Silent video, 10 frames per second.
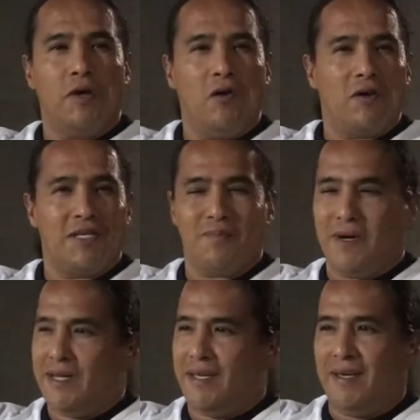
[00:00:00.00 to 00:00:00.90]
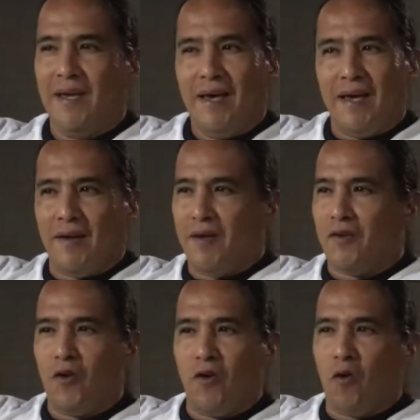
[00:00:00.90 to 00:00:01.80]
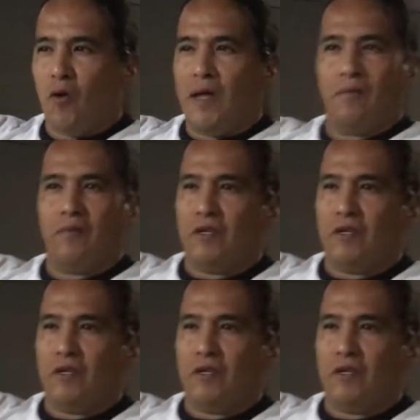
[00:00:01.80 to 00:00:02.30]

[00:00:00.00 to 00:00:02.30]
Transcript: because money and and